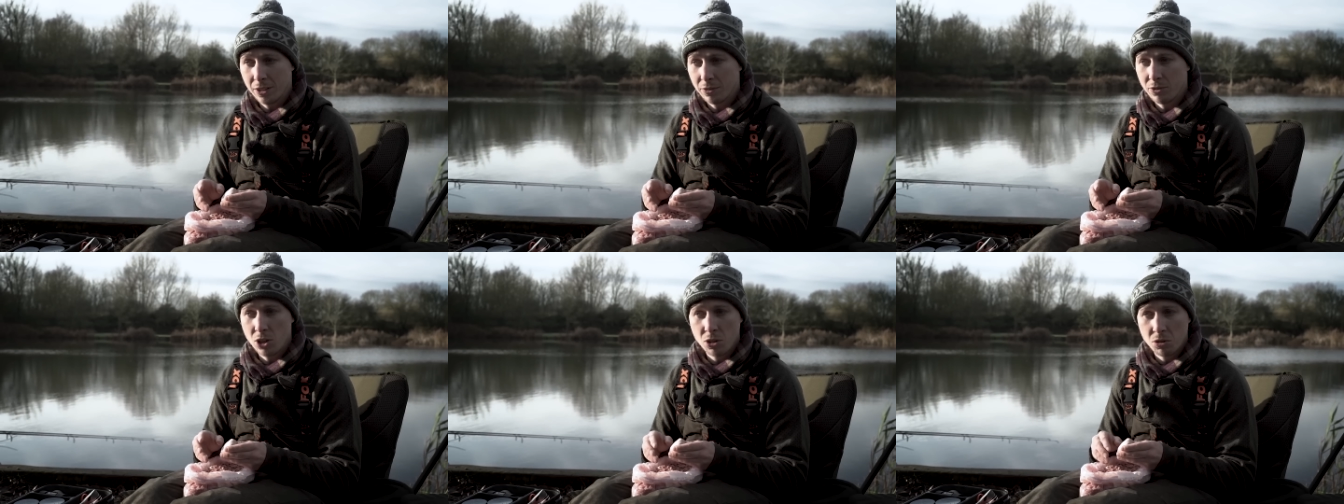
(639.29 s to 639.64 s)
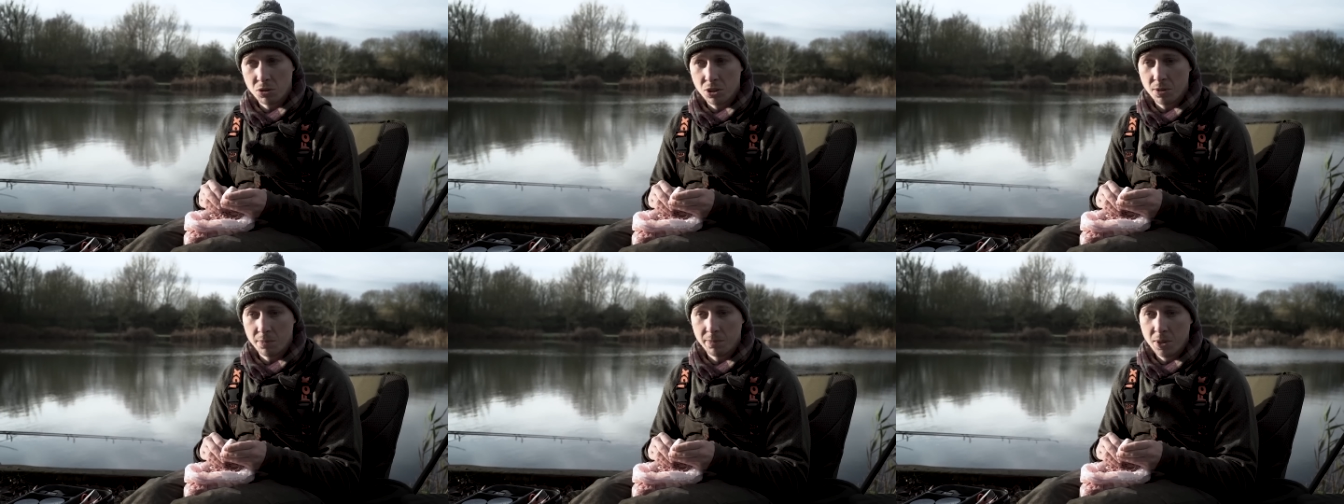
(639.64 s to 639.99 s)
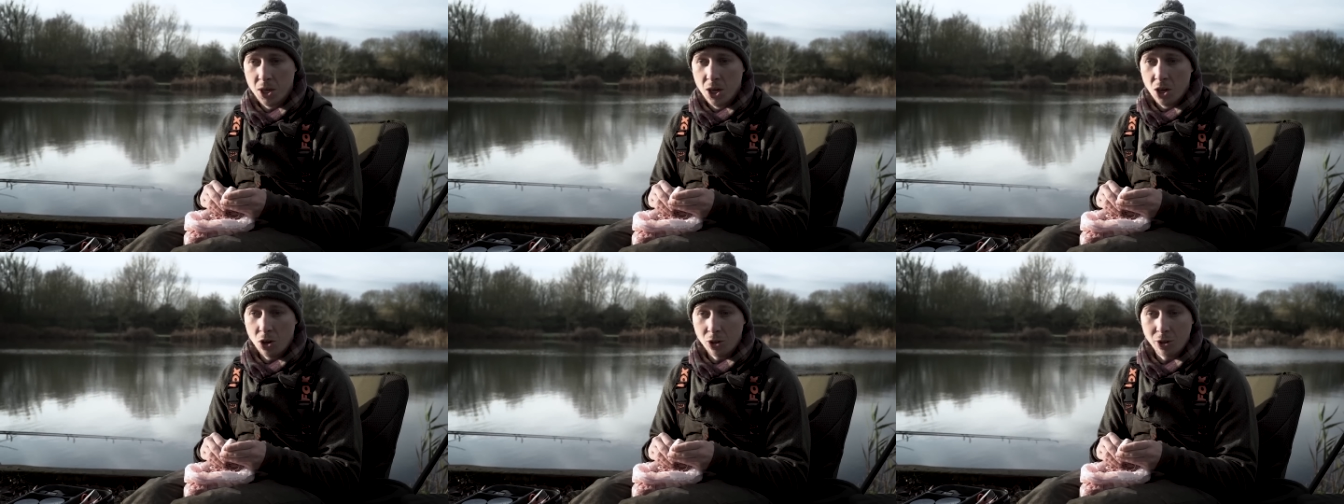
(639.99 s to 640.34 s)
I've used them
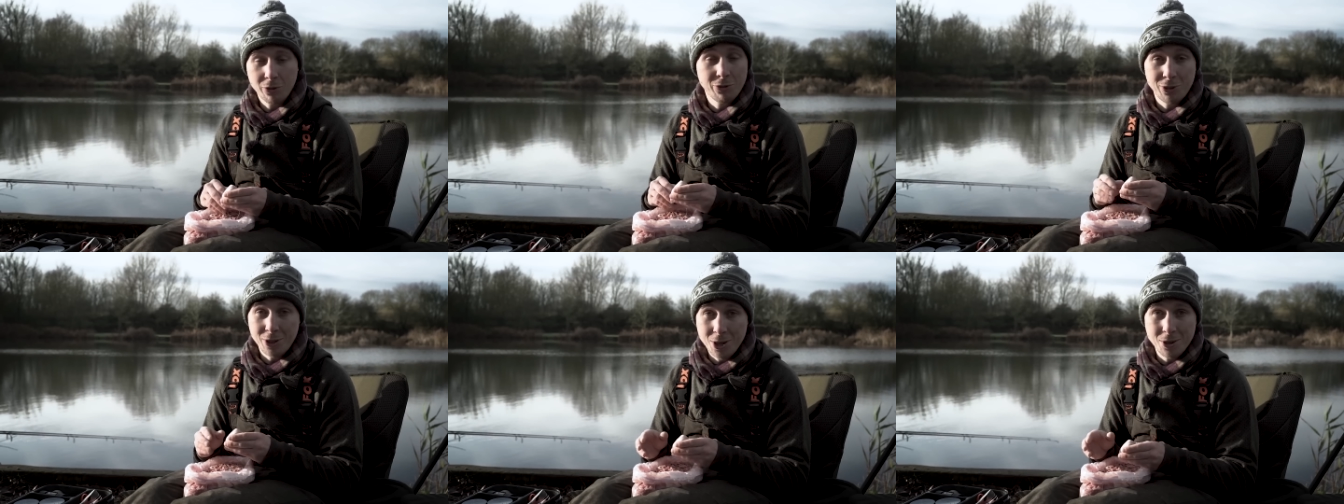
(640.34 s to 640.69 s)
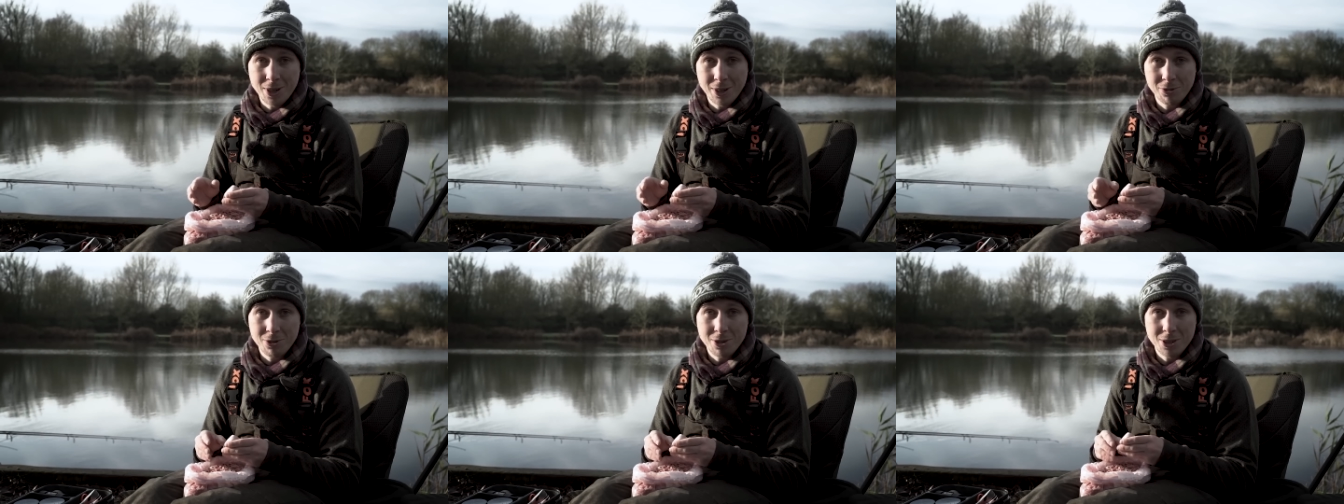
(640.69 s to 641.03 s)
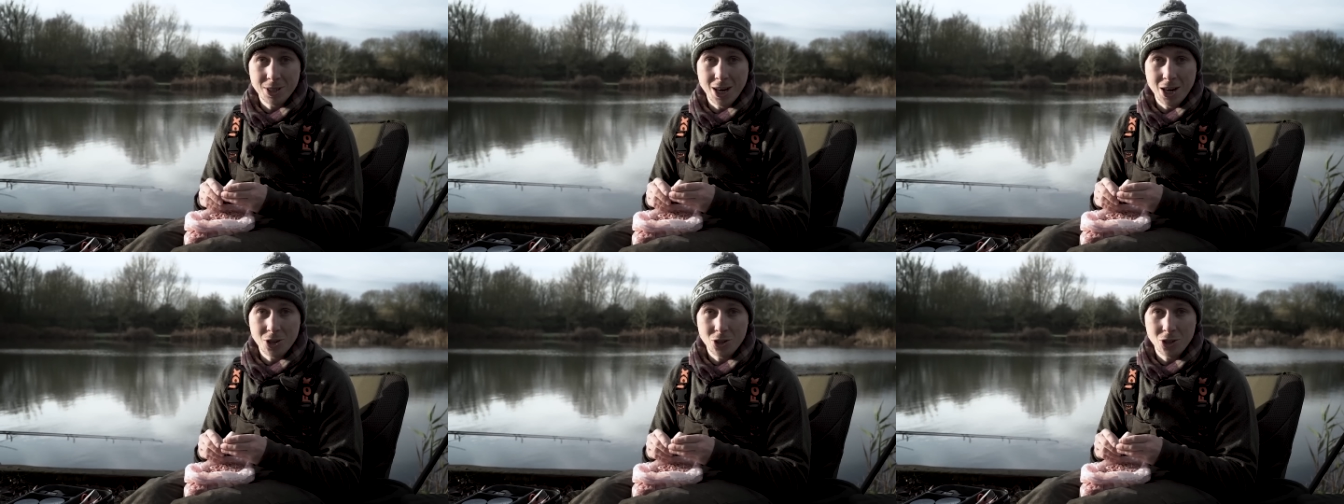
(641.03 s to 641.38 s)
on a few different
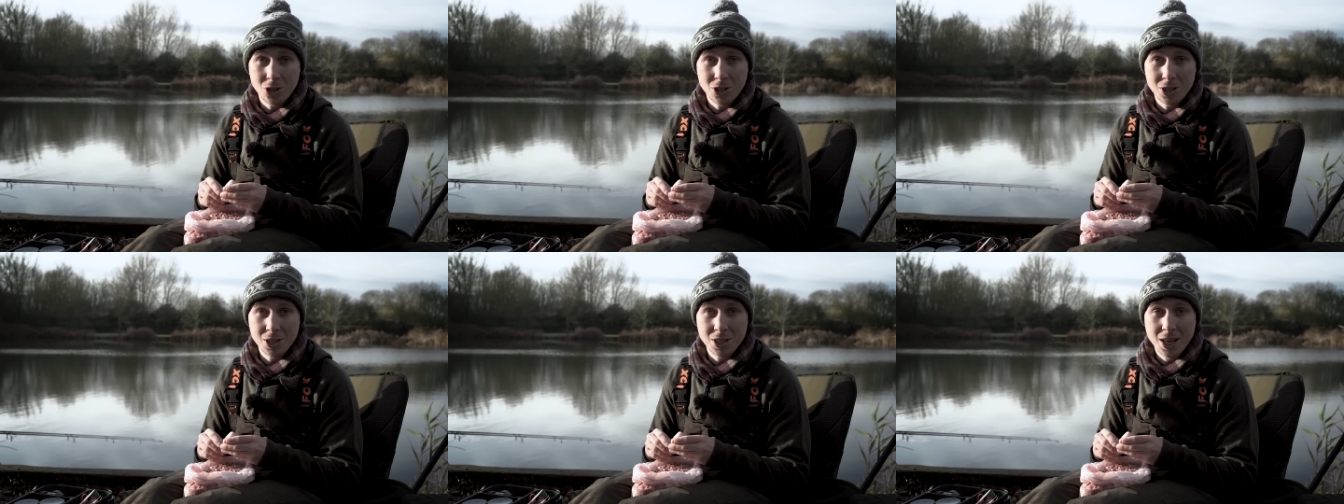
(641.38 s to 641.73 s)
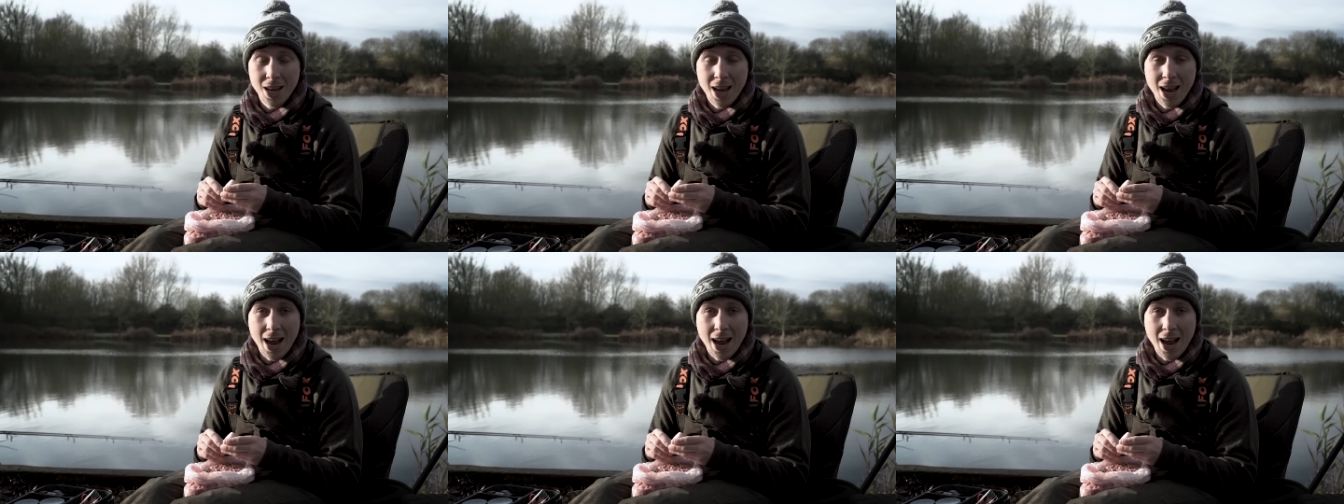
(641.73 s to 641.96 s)
sessions,